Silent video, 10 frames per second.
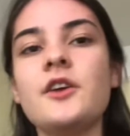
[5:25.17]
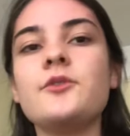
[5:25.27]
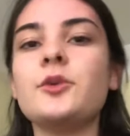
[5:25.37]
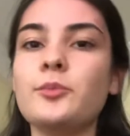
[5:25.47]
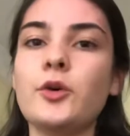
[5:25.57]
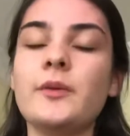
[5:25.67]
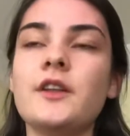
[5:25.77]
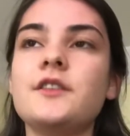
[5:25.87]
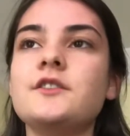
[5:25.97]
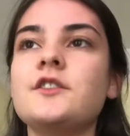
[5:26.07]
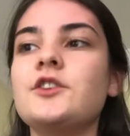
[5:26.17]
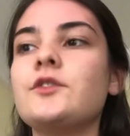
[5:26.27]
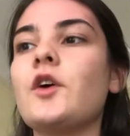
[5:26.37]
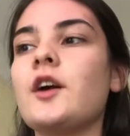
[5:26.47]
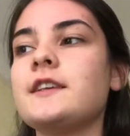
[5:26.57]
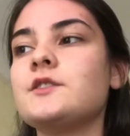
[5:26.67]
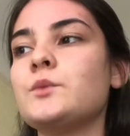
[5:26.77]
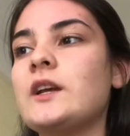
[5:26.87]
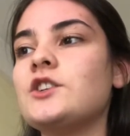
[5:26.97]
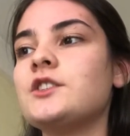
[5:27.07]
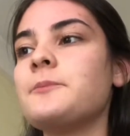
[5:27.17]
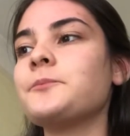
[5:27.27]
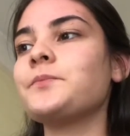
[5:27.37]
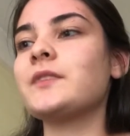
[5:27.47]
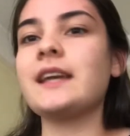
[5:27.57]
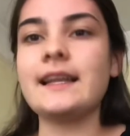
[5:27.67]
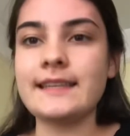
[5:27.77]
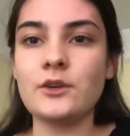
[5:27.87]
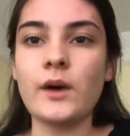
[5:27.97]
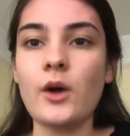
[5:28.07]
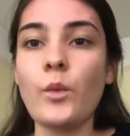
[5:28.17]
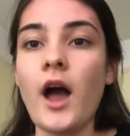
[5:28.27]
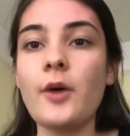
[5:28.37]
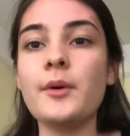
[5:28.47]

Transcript: from Bournemouth to the New Forest, which can take quite a while.